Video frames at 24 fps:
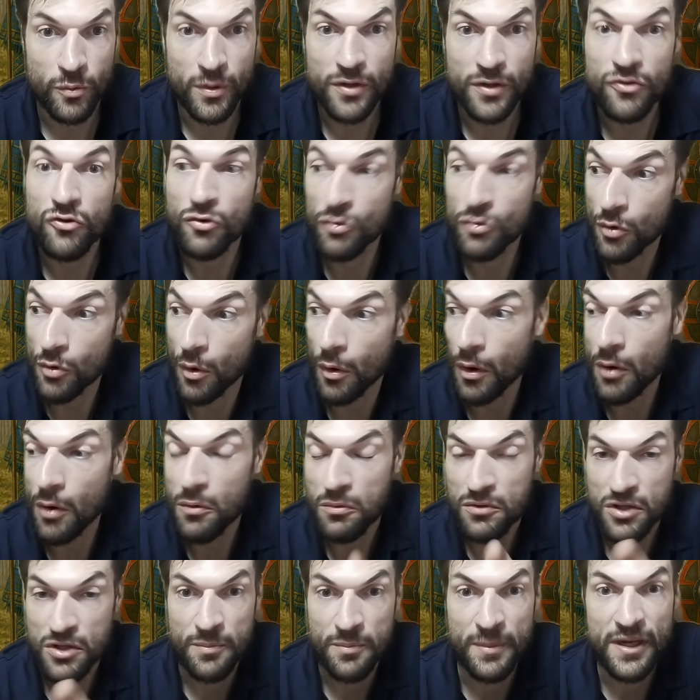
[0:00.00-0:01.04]
it to go out
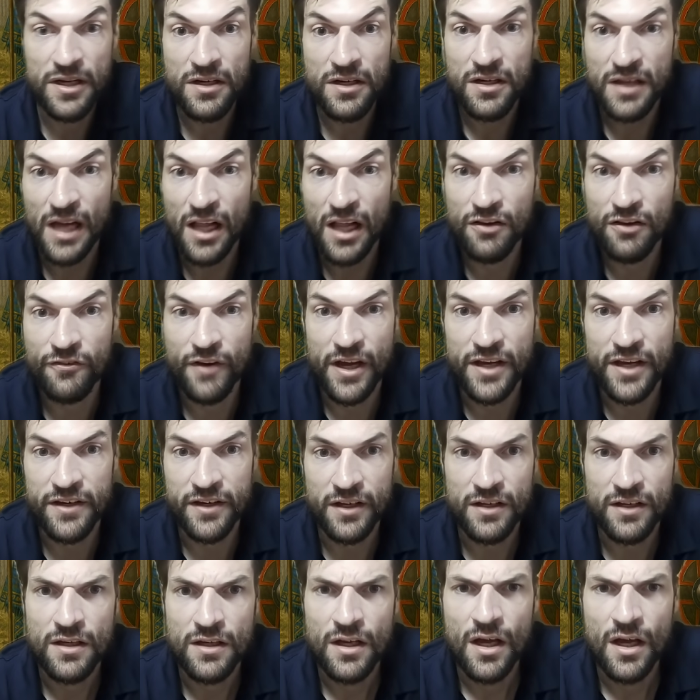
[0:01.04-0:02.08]
and commit cattle raiding.